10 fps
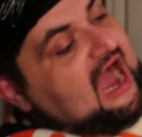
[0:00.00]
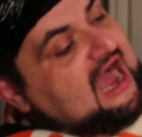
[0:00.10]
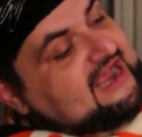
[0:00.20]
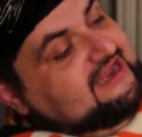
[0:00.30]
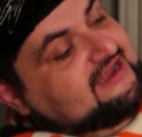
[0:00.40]

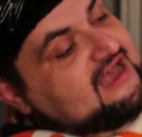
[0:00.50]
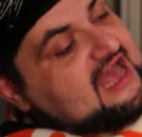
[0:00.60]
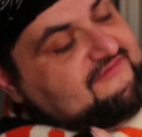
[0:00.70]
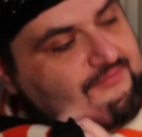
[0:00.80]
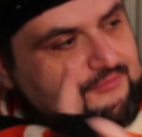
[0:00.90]
I
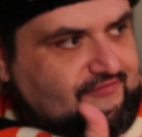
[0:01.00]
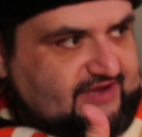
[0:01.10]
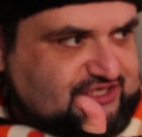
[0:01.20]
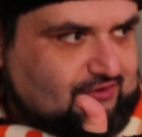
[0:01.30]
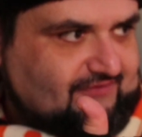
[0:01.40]
have a
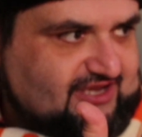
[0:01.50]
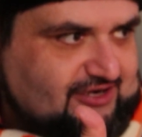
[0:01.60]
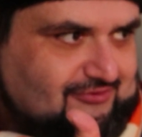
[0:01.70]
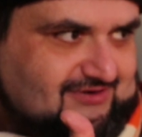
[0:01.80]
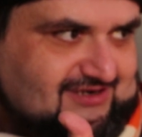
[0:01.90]
movie to
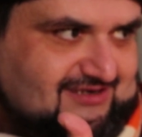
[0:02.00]
review.